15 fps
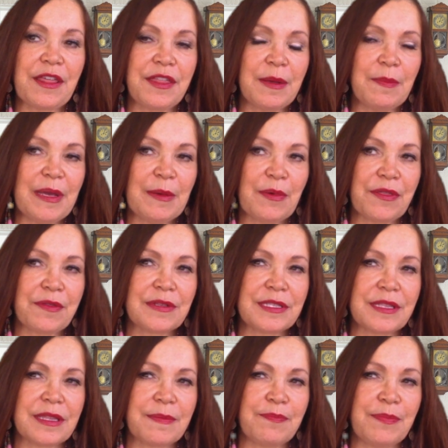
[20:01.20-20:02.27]
thing
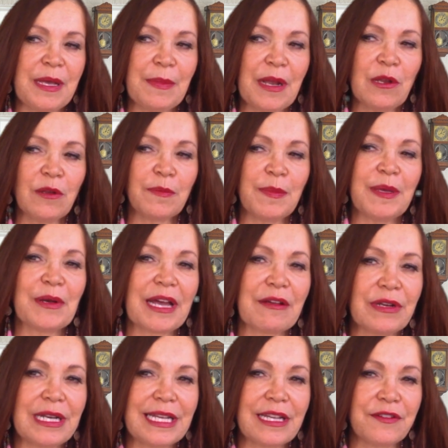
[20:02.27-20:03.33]
a lot of people get
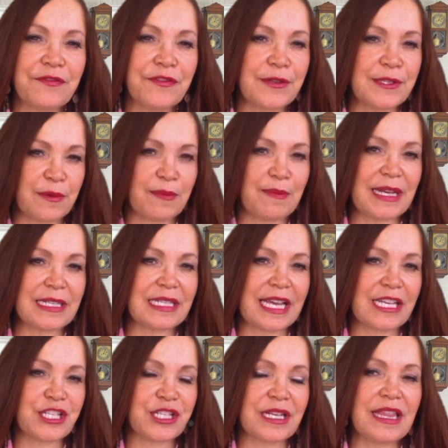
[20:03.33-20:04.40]
really confused with
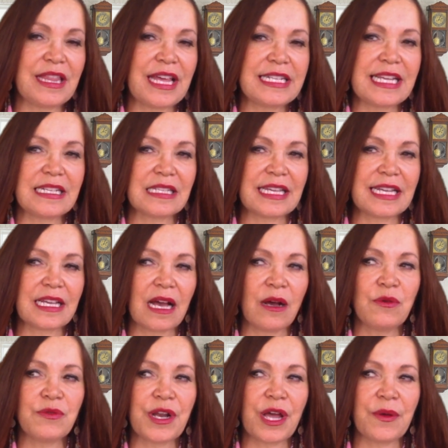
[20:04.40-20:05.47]
meditation, and they tend to think,
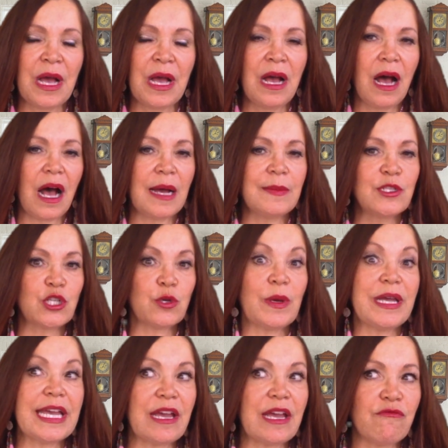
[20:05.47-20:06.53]
oh no, I'm
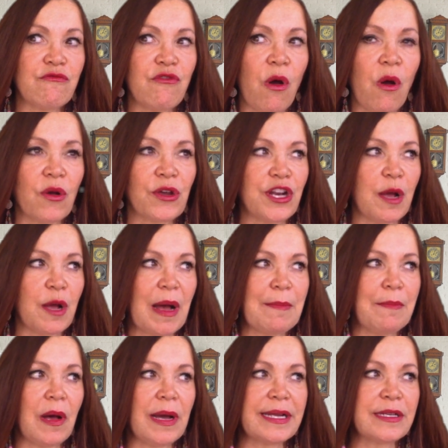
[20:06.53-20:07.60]
doing it wrong, my
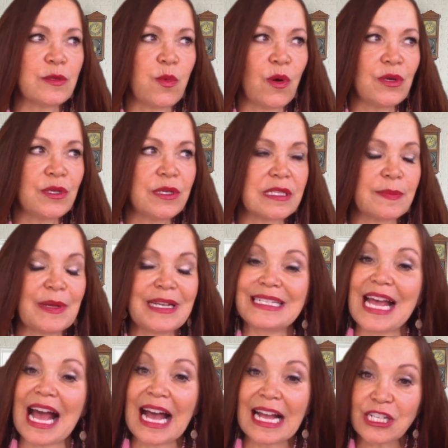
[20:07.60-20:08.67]
mind wanders, but
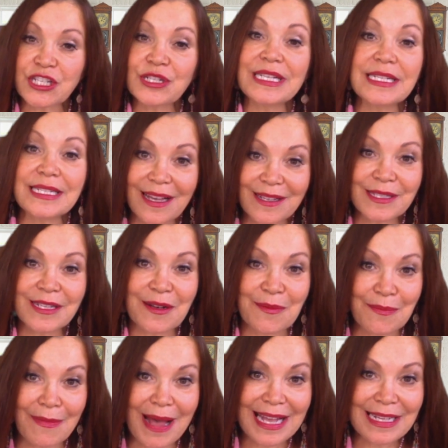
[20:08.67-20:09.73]
it actually doesn't
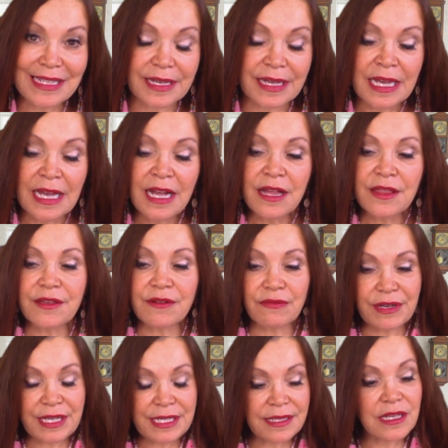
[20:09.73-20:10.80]
matter. The
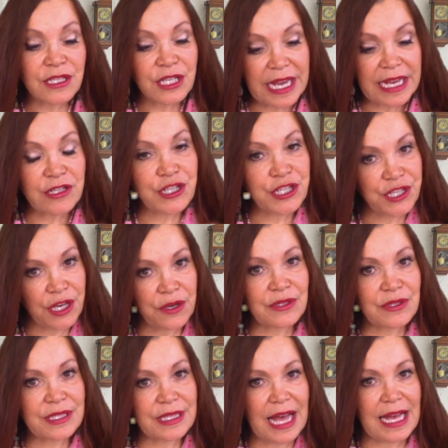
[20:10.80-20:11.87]
research again
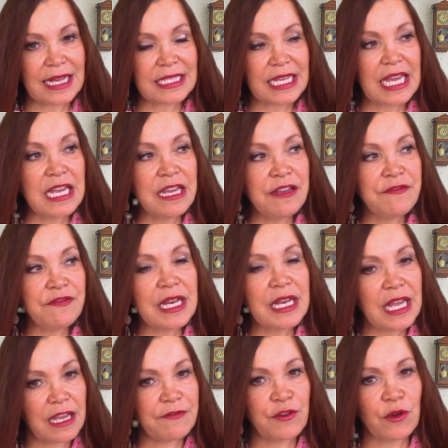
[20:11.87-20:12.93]
shows that even
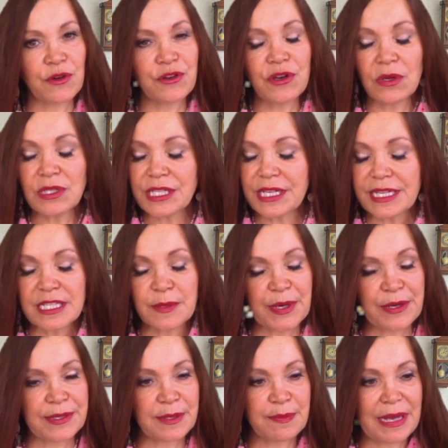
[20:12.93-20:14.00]
if you're not an
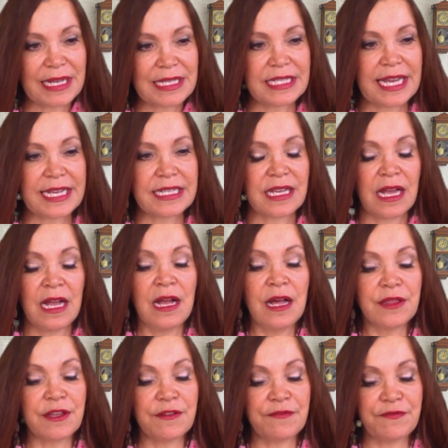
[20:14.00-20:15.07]
experienced meditator,
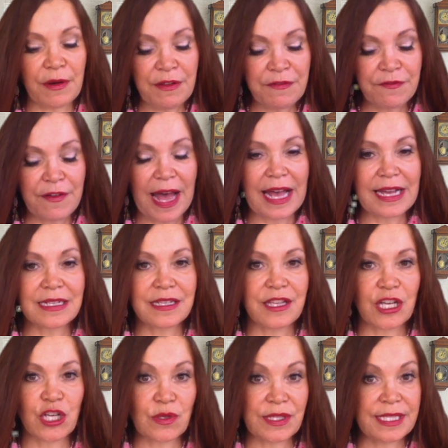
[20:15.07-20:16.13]
the very fact
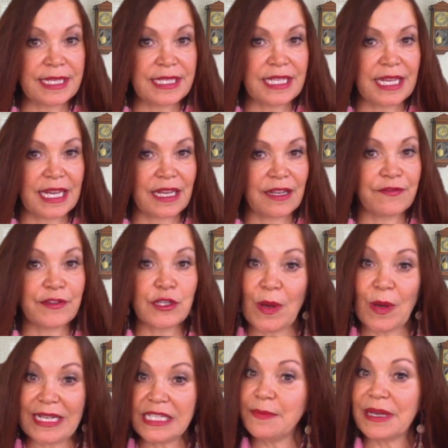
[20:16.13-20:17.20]
that you're sitting for
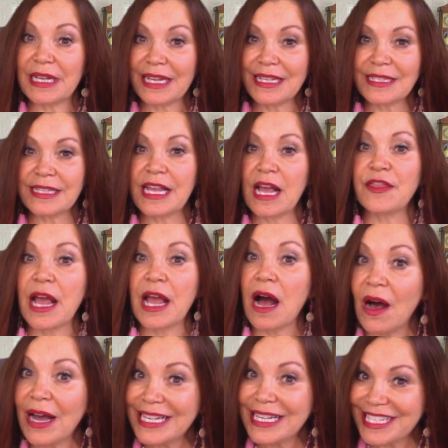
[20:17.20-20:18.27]
20 minutes, the
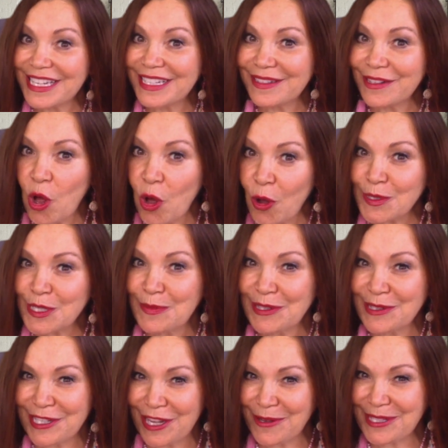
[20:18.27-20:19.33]
ideal
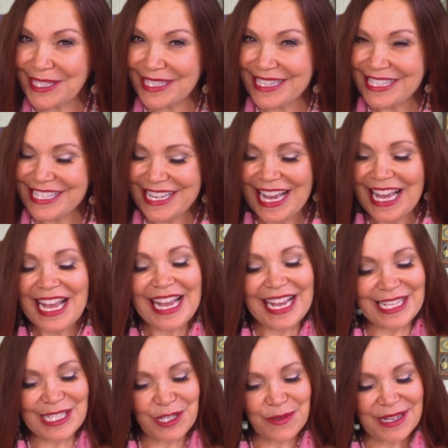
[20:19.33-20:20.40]
optimal dosage
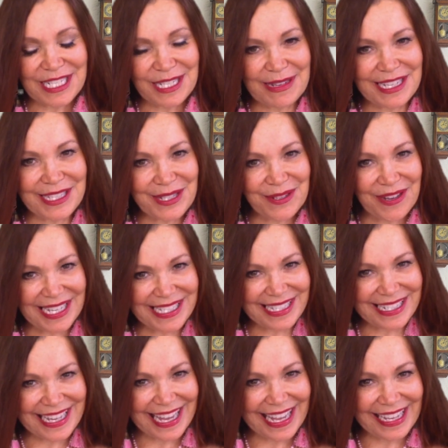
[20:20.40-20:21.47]
is 20 minutes twice a
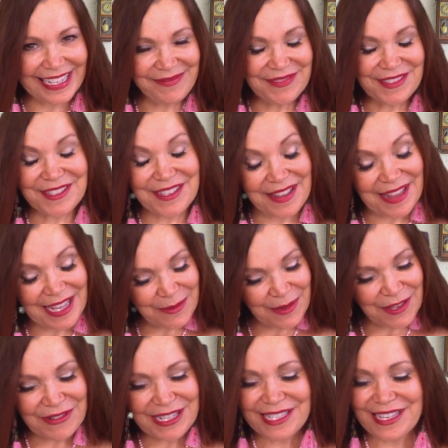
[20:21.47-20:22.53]
day. So that's
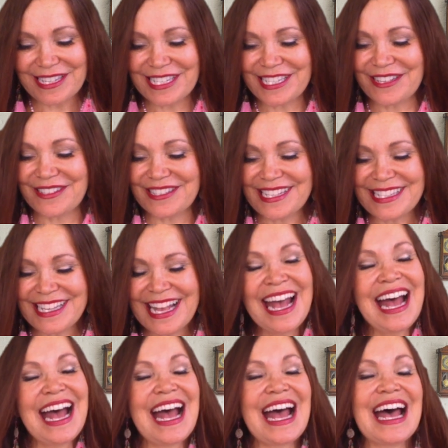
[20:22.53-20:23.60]
what the research tells us.
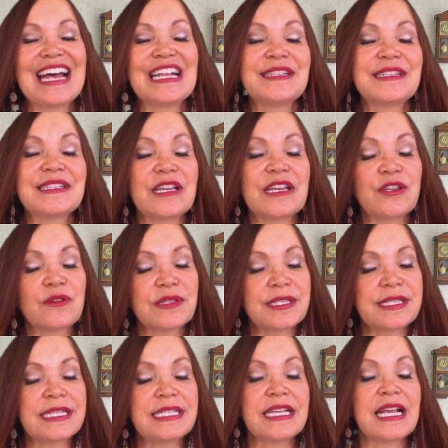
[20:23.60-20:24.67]
And you're
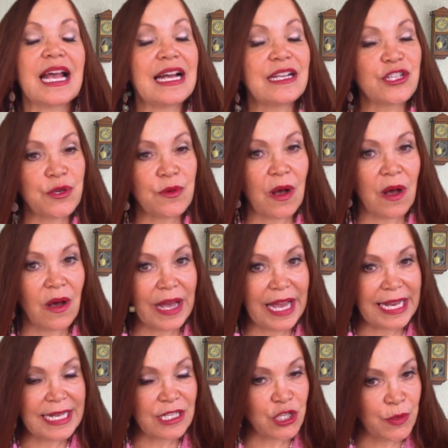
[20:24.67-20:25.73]
sitting and you are
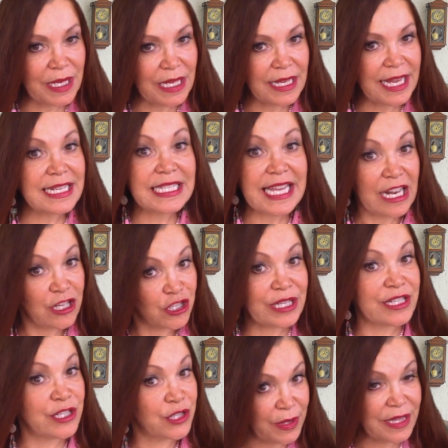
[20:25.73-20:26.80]

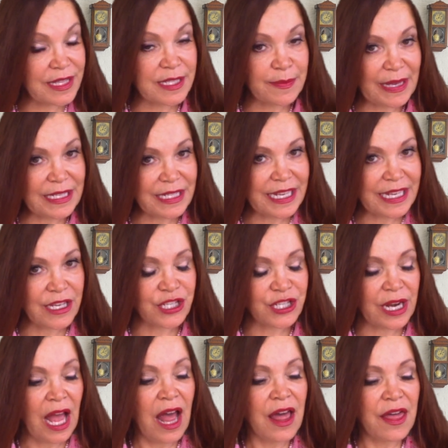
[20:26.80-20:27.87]
intentionally doing this meditation.